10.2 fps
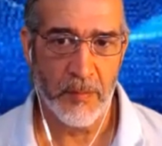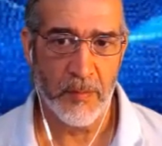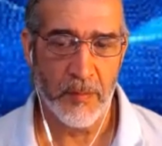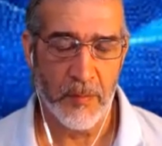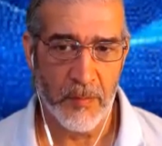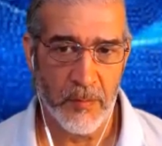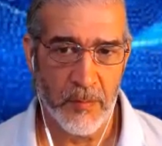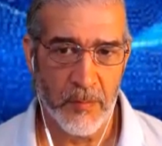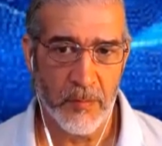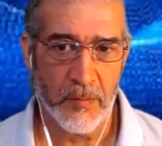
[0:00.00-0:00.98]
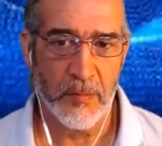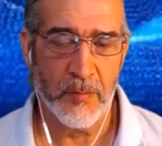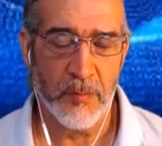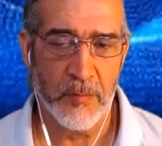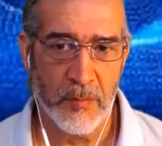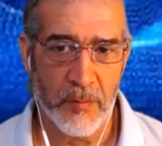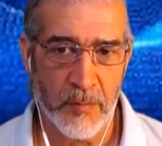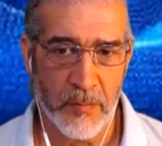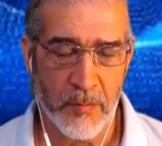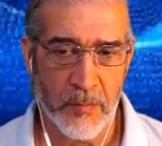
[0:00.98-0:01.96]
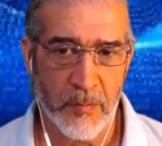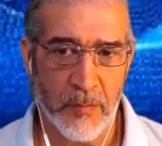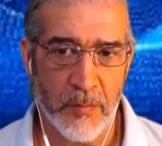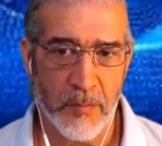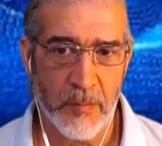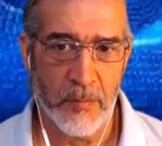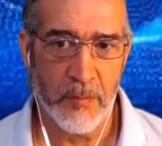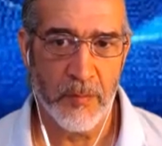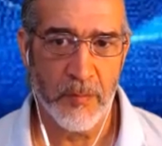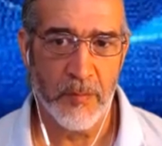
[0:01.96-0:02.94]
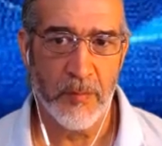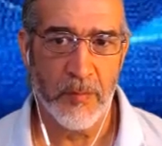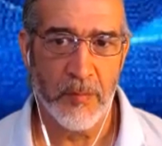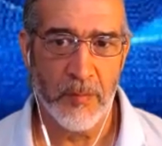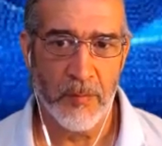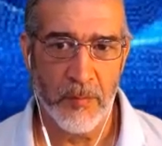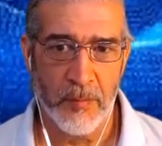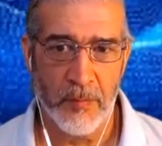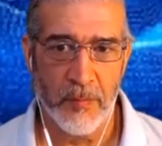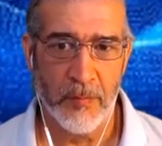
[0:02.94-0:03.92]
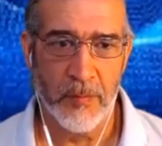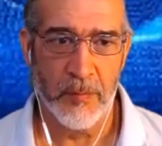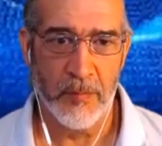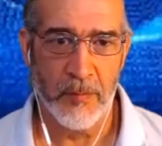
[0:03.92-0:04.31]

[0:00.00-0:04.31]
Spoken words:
This person isn't speaking.